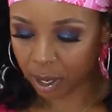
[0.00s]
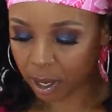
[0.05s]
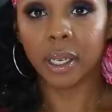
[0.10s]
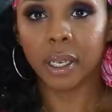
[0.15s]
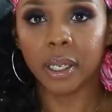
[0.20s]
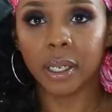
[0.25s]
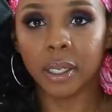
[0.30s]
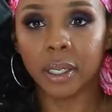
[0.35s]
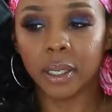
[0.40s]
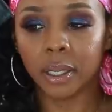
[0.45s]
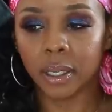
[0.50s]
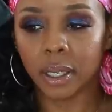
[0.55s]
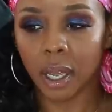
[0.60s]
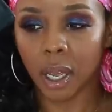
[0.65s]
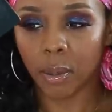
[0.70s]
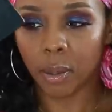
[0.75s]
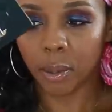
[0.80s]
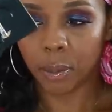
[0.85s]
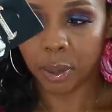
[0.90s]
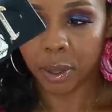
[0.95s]
Keys, I'm
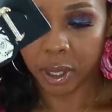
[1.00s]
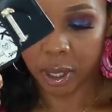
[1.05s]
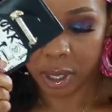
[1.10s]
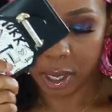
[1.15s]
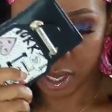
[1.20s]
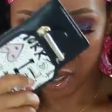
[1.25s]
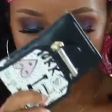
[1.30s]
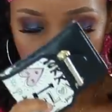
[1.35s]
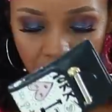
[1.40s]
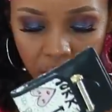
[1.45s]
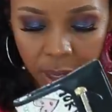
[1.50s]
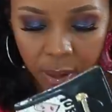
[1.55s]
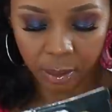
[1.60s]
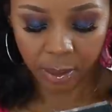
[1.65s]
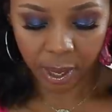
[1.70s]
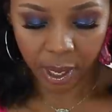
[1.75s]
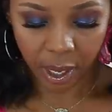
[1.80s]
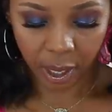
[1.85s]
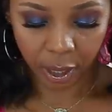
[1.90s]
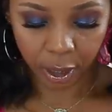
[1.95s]
gonna put that in the
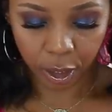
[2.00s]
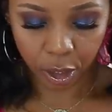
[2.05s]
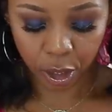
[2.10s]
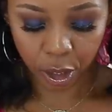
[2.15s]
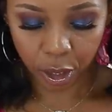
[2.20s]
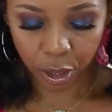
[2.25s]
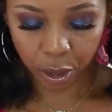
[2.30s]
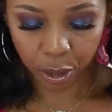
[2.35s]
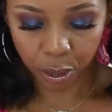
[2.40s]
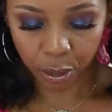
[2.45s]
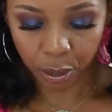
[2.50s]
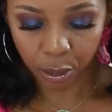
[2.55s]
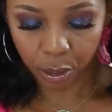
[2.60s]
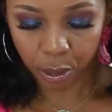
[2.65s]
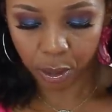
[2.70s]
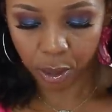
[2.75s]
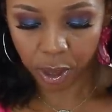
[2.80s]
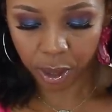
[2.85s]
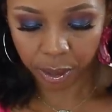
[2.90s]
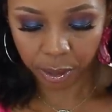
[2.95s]
bag
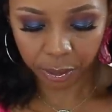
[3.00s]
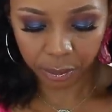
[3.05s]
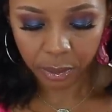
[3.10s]
too